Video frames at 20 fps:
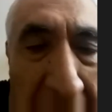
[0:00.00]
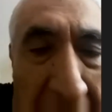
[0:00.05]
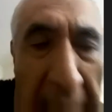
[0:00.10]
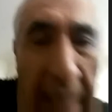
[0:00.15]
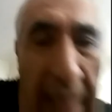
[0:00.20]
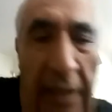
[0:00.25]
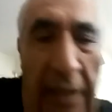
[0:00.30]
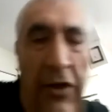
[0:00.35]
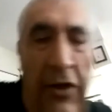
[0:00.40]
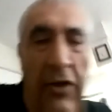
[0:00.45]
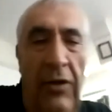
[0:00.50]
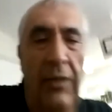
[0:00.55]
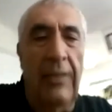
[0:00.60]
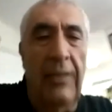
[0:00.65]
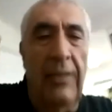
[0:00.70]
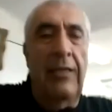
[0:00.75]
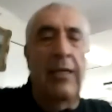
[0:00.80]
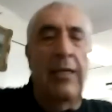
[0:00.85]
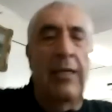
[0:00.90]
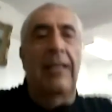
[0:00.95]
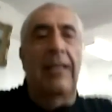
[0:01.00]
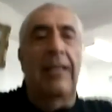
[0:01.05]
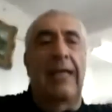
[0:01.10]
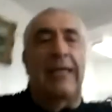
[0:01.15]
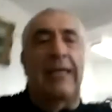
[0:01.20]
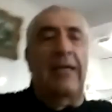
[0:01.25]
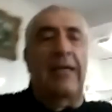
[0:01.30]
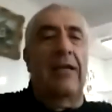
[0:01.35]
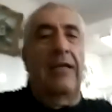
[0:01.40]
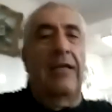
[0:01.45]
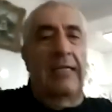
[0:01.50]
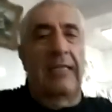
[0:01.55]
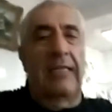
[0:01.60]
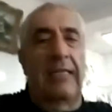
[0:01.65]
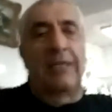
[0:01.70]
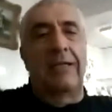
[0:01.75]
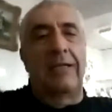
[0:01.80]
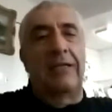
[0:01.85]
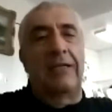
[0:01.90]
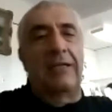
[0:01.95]
in. Like,
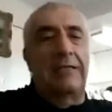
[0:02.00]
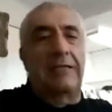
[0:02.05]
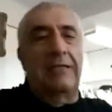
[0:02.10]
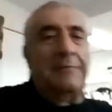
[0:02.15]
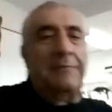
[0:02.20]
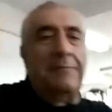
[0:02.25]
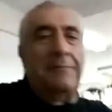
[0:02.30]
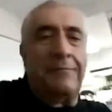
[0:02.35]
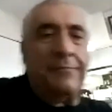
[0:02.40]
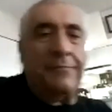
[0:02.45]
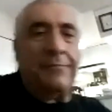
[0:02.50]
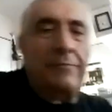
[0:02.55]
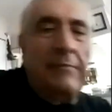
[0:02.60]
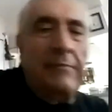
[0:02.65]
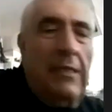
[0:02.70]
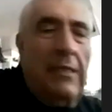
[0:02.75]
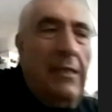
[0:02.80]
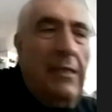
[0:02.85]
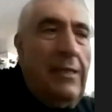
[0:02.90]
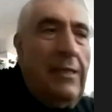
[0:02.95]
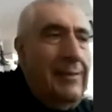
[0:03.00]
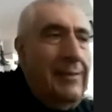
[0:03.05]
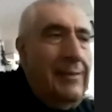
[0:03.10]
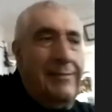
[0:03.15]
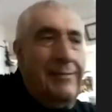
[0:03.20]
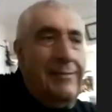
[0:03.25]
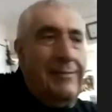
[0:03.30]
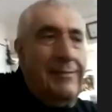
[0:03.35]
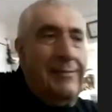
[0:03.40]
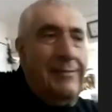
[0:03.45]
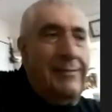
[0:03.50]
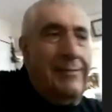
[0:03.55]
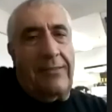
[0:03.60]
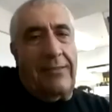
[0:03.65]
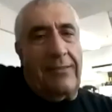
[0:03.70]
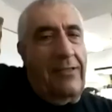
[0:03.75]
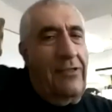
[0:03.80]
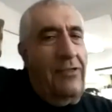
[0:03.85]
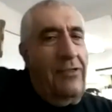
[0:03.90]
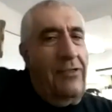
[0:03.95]
uh, it's, it's,
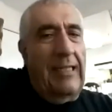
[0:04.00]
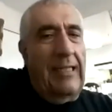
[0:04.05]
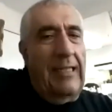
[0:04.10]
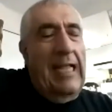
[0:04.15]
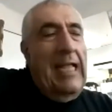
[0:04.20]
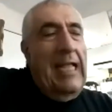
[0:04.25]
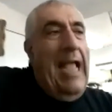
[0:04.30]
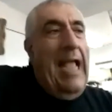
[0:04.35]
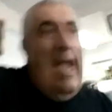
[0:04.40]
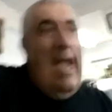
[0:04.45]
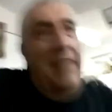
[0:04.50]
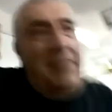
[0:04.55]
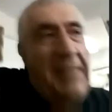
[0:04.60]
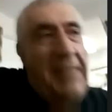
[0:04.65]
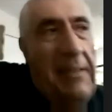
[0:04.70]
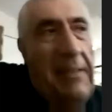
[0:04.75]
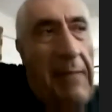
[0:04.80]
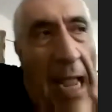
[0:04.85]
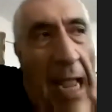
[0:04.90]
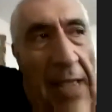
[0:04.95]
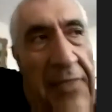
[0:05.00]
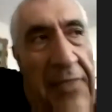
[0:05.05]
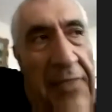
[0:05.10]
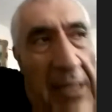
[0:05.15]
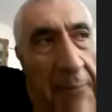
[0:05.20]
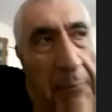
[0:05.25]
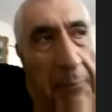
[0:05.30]
uh, I think, I think